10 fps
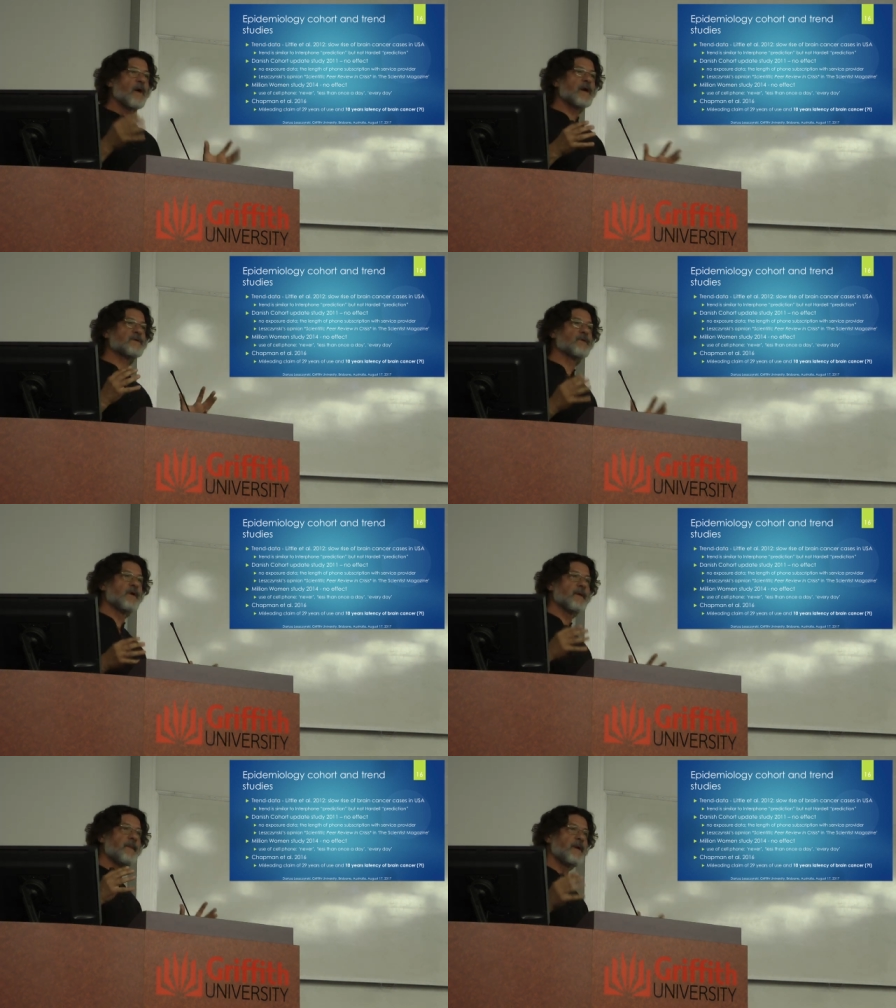We are
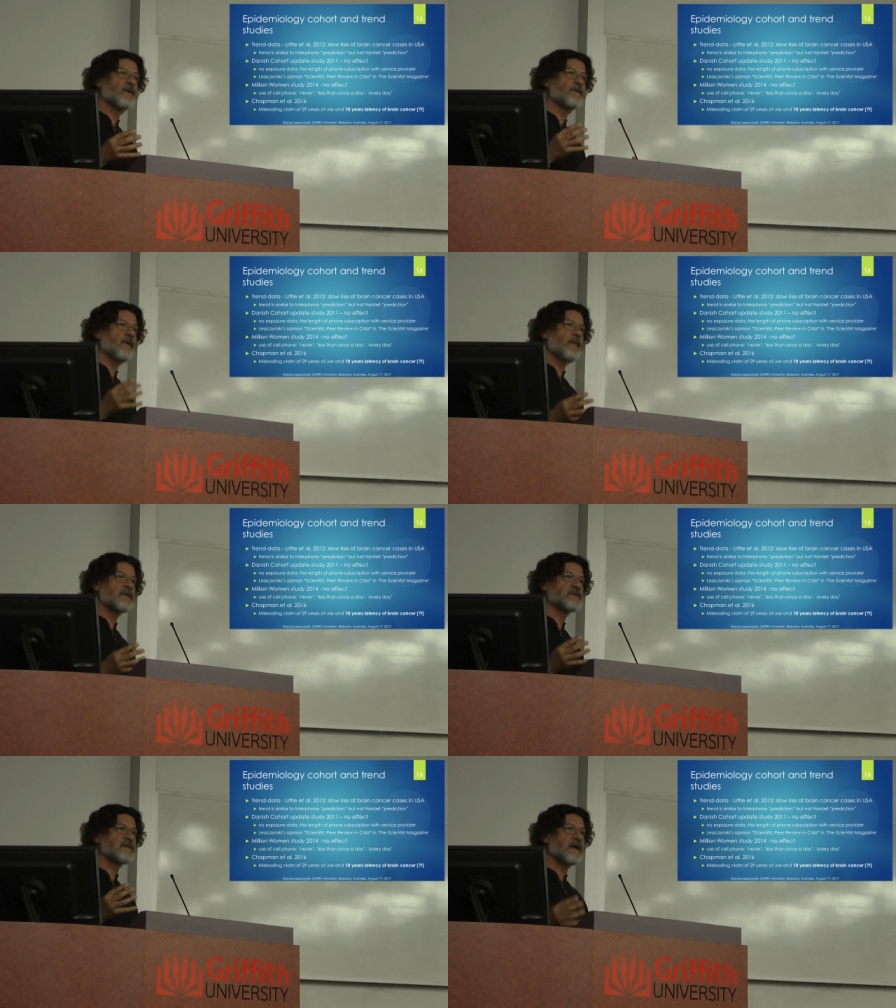doing million
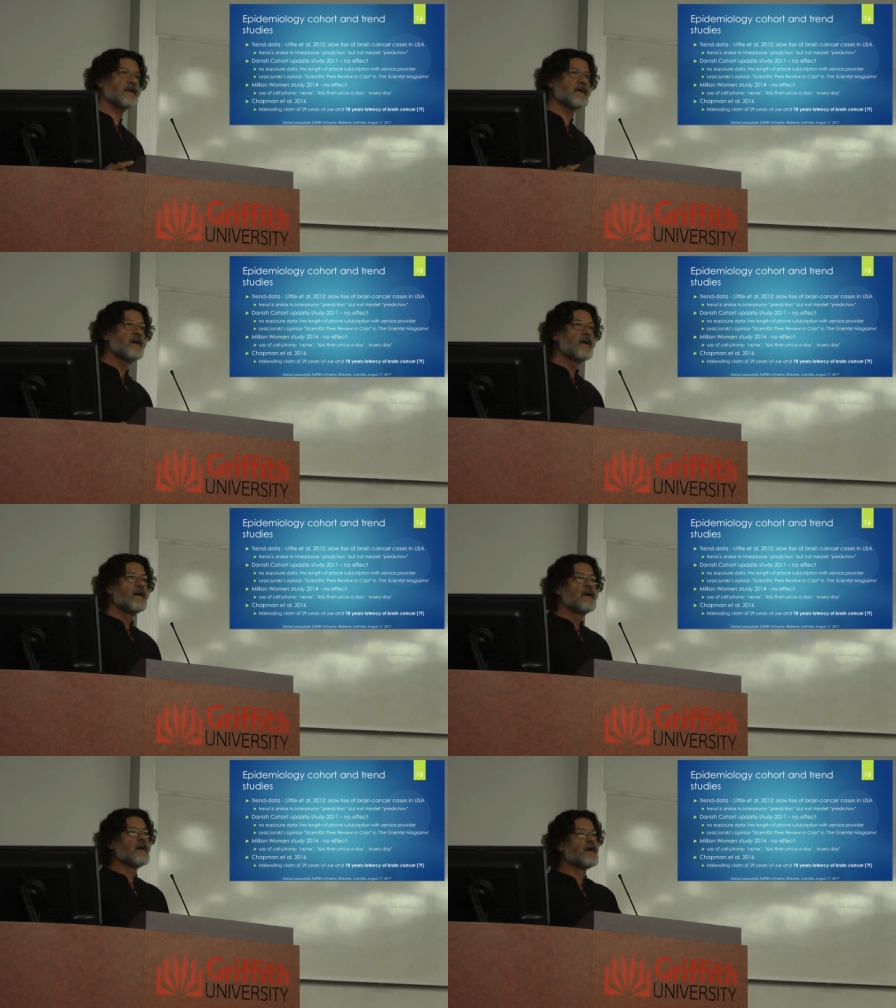women study
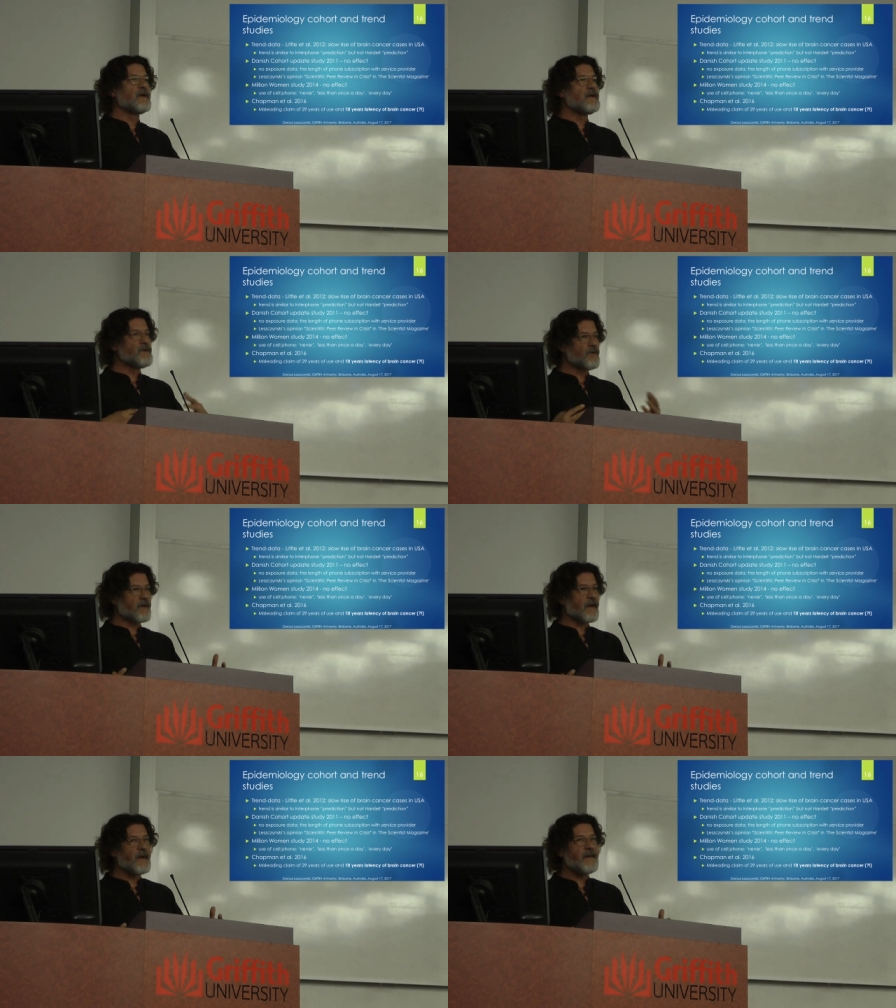uh, in
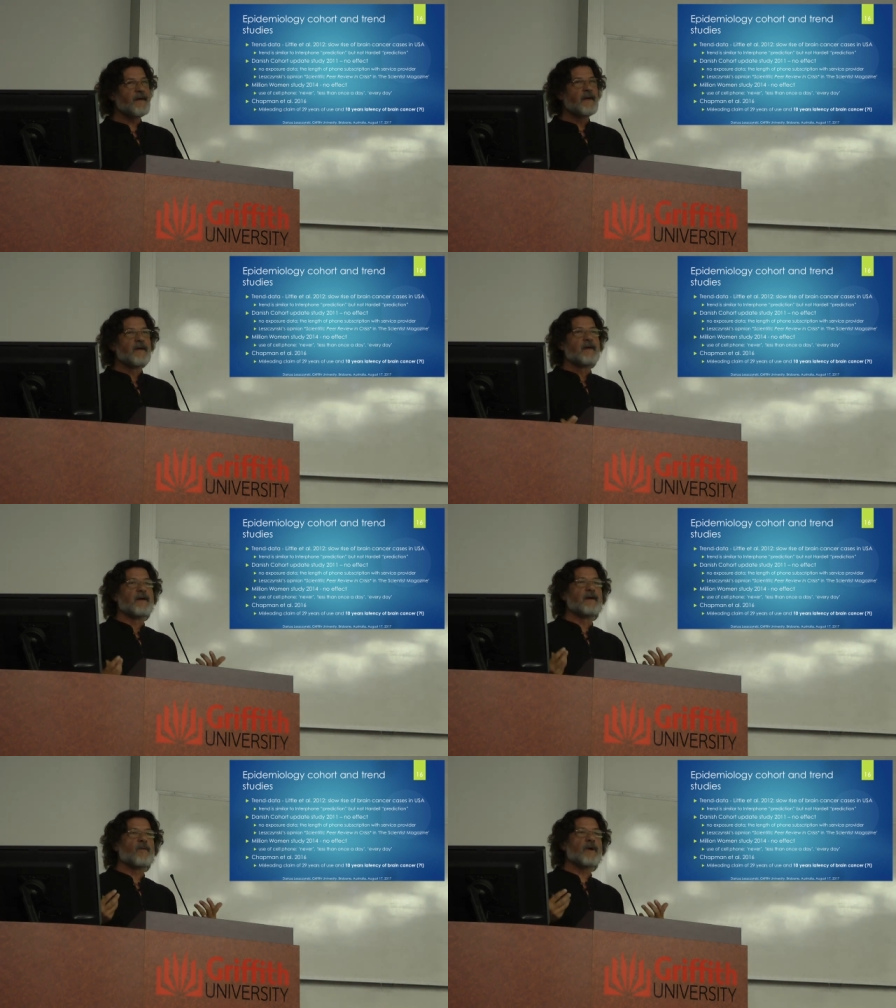UK
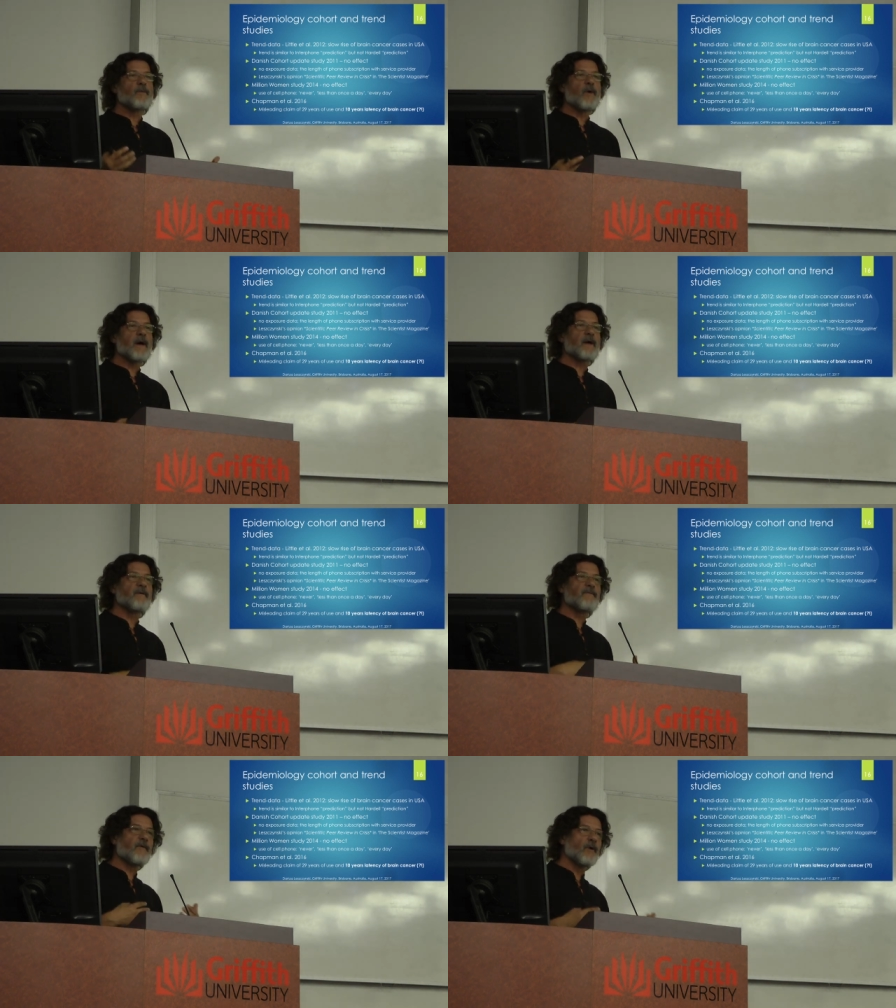uh, where
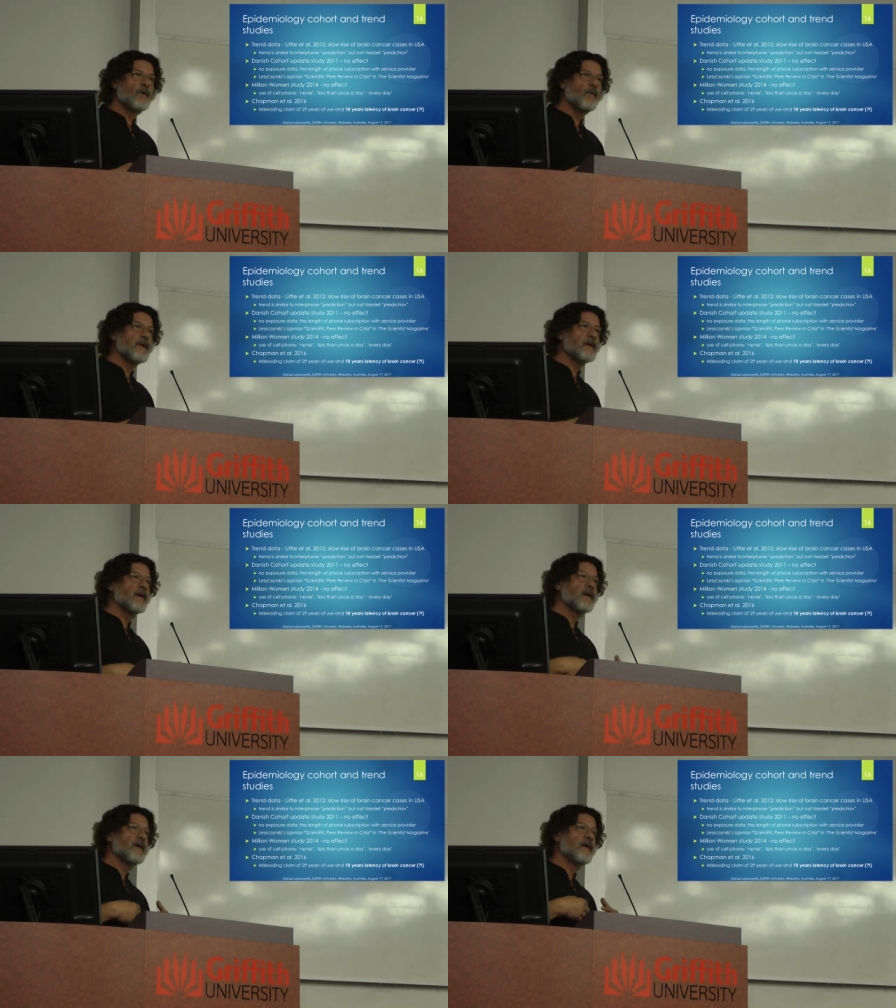we are
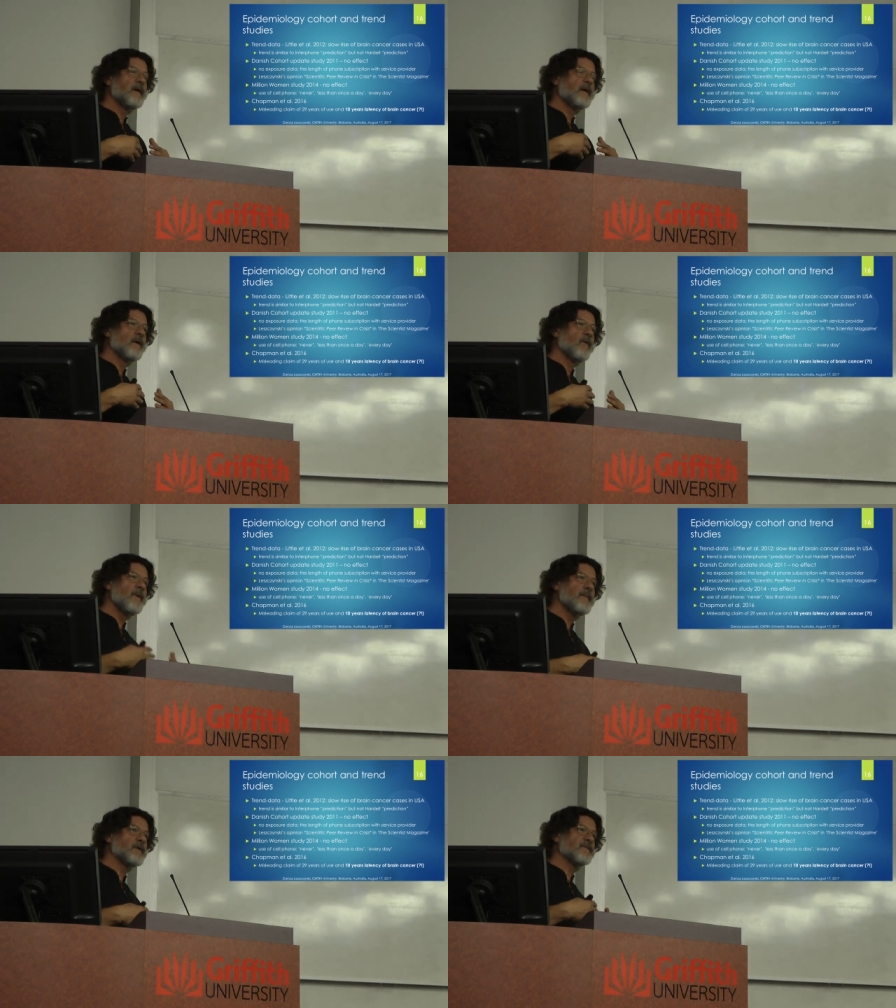following
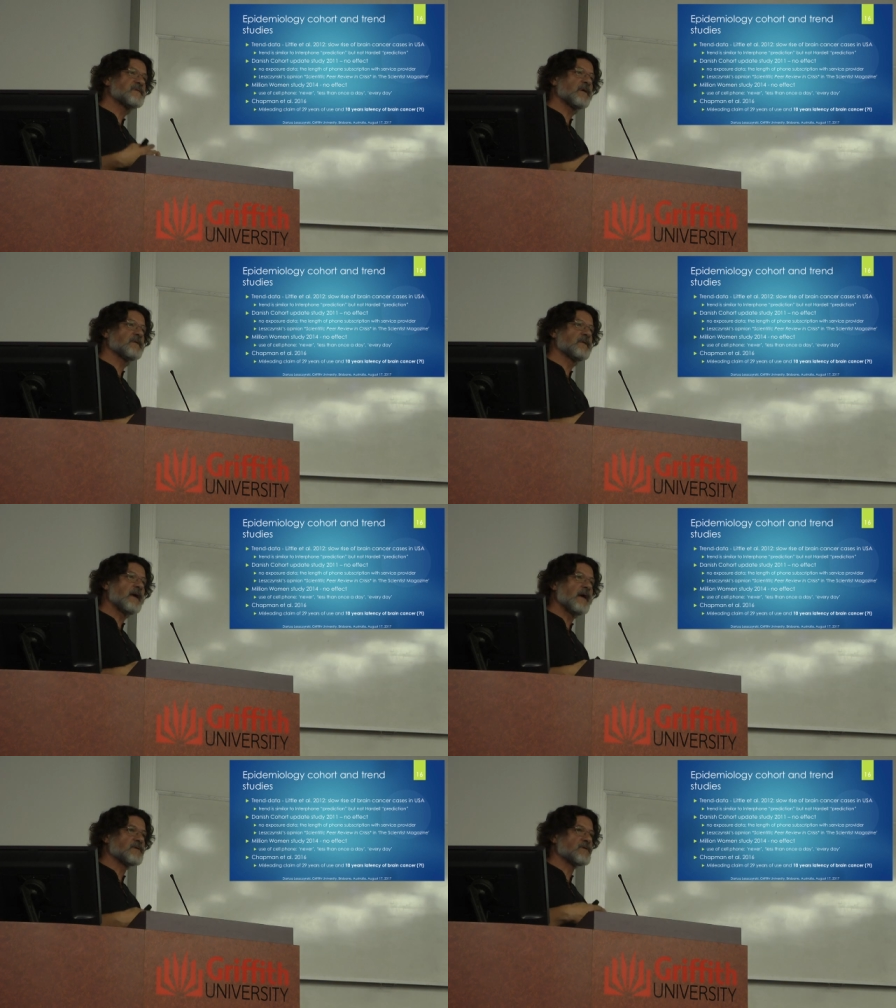women of
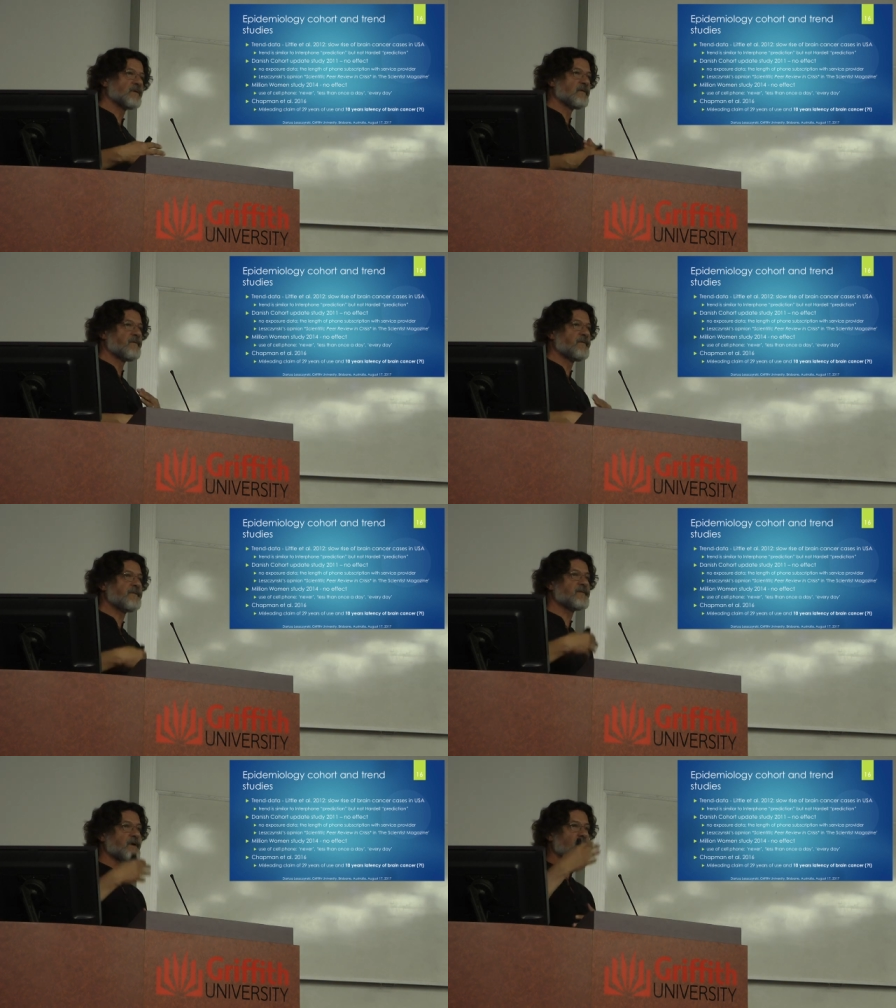certain age,
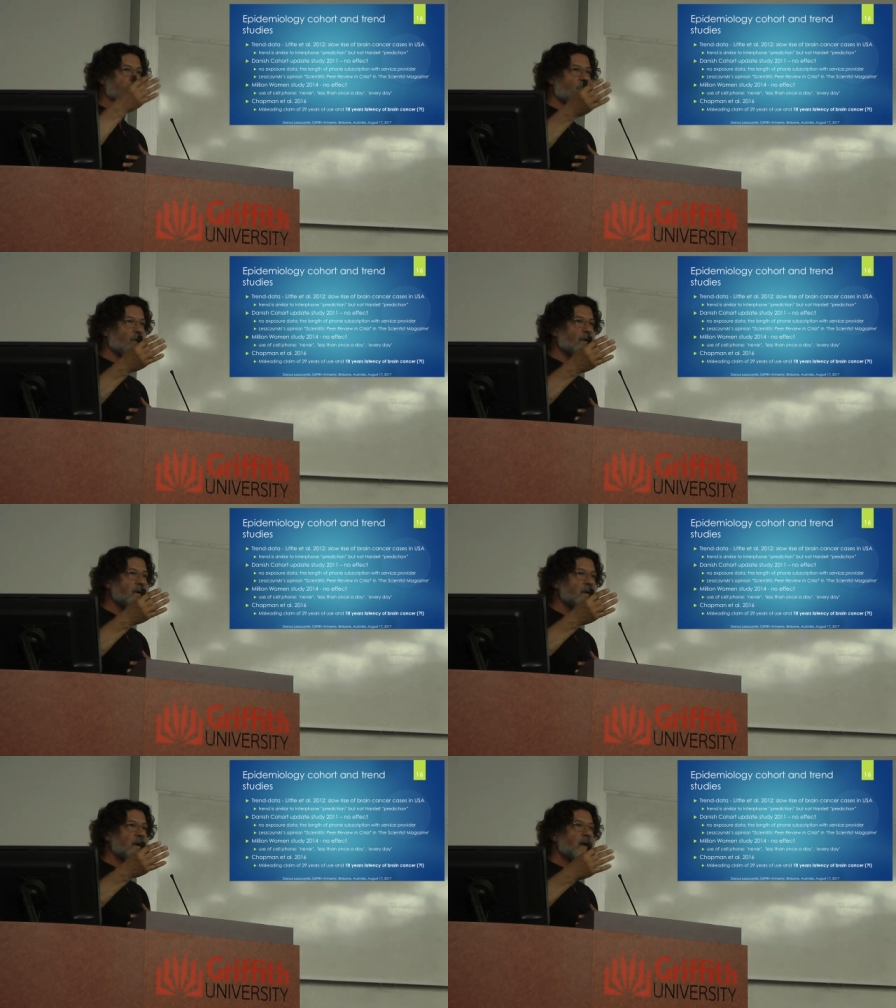50 or
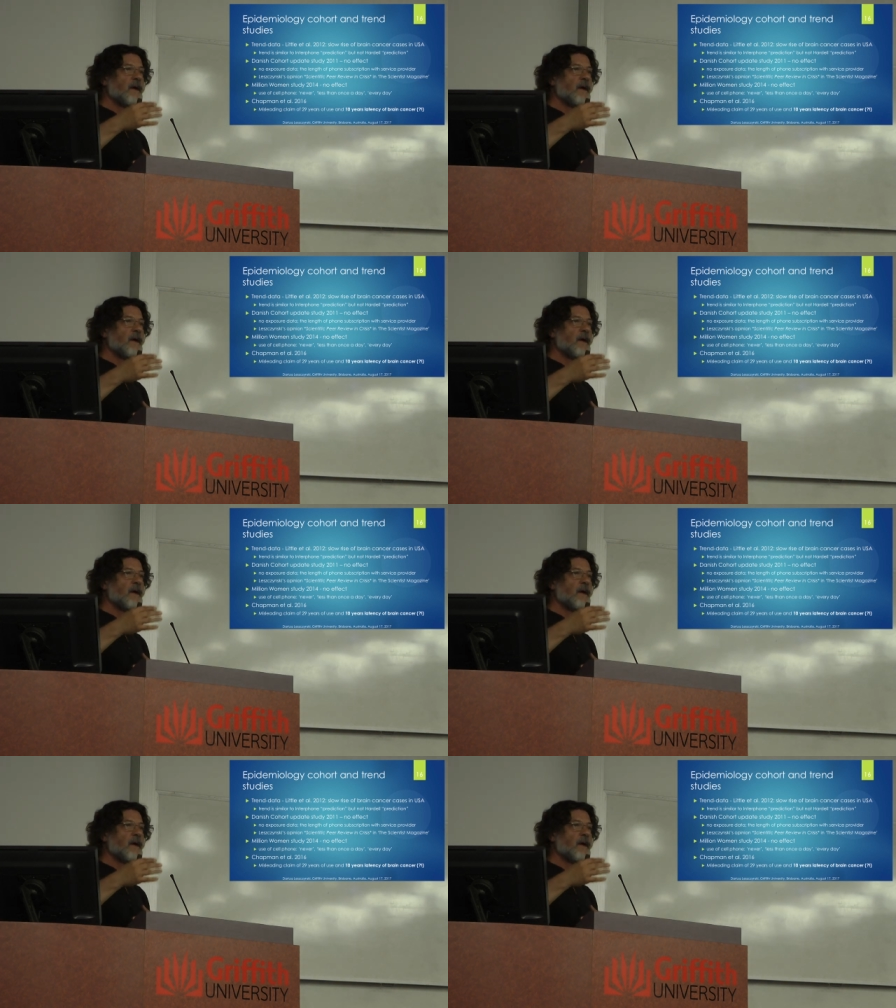more,